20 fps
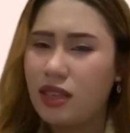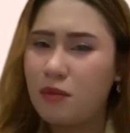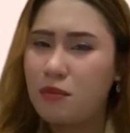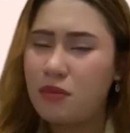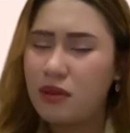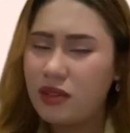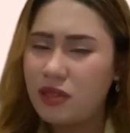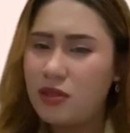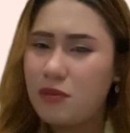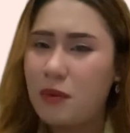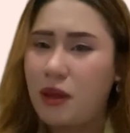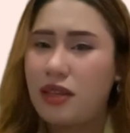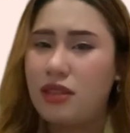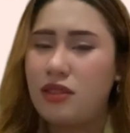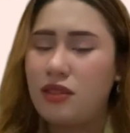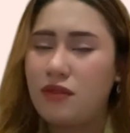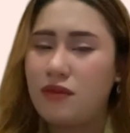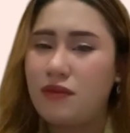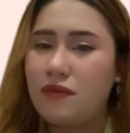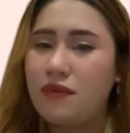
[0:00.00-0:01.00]

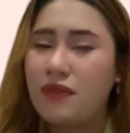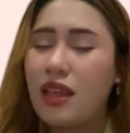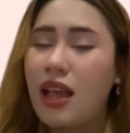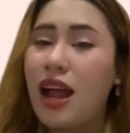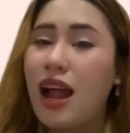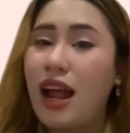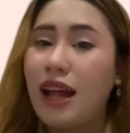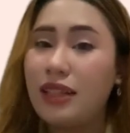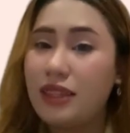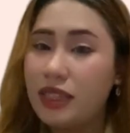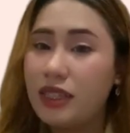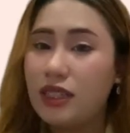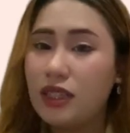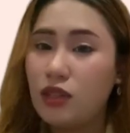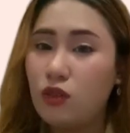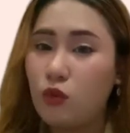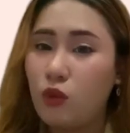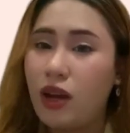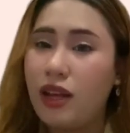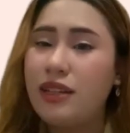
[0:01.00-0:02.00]
perspectives.
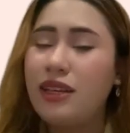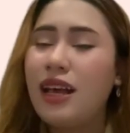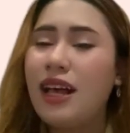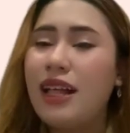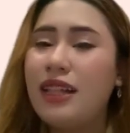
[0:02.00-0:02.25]
Article 1